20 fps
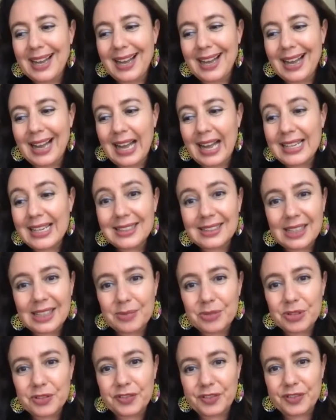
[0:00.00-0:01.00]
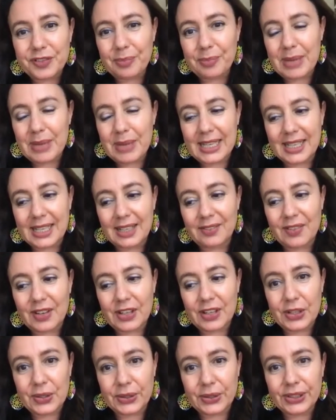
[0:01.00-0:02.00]
I didn't come to filmmaking
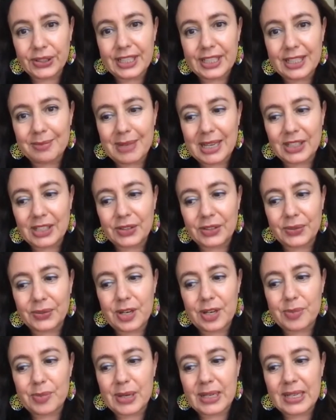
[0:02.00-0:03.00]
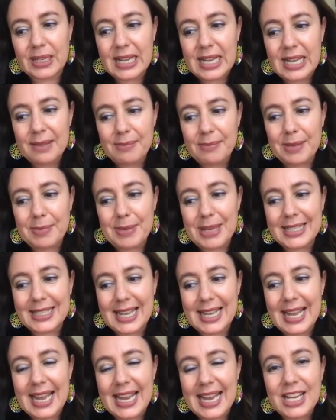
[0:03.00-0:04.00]
very early in my career, but maybe as
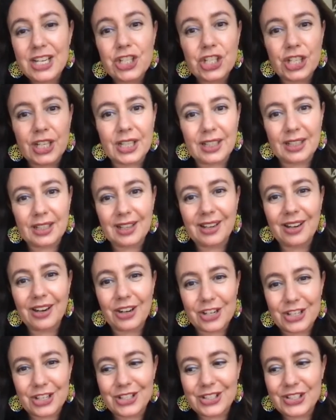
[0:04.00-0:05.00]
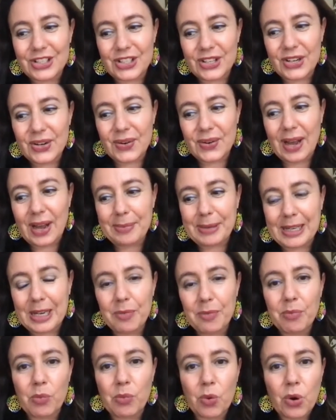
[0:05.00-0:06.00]
an aging artist, you know, I
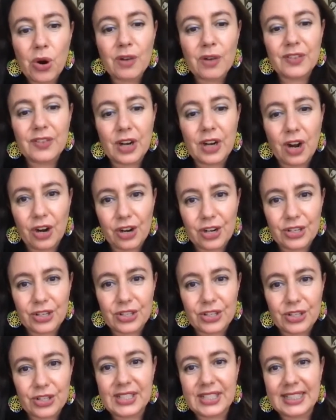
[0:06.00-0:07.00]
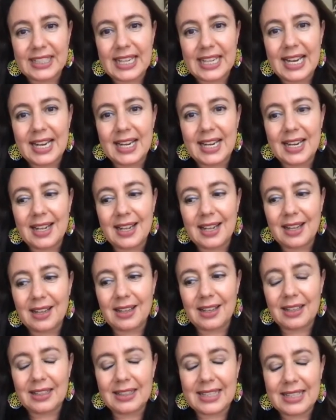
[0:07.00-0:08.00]
become more of an artist than
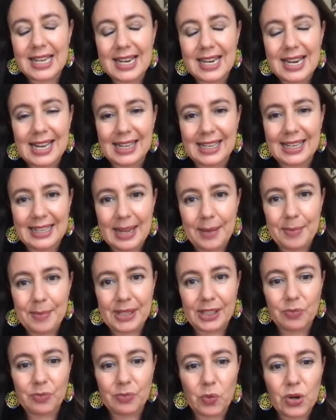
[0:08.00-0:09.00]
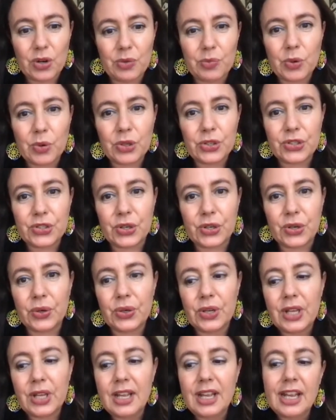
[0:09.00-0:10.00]
an academic, more and more
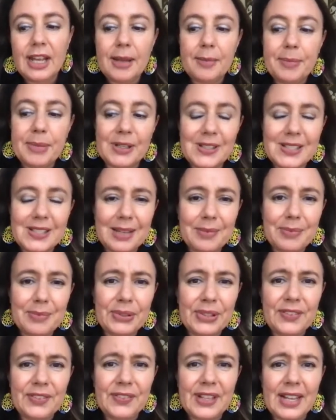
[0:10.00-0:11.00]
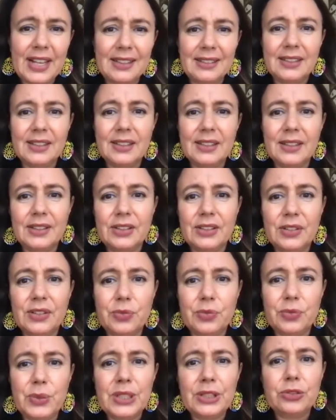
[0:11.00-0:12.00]
so, because I believe that
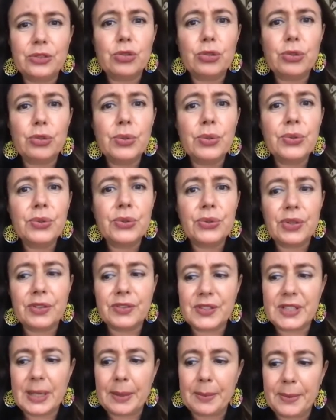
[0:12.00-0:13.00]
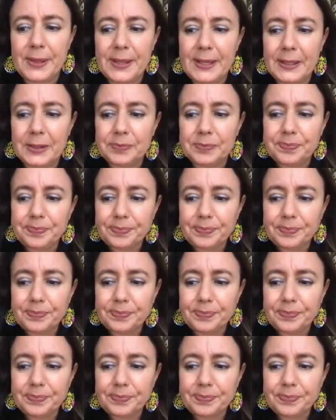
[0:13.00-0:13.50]
the real truth of something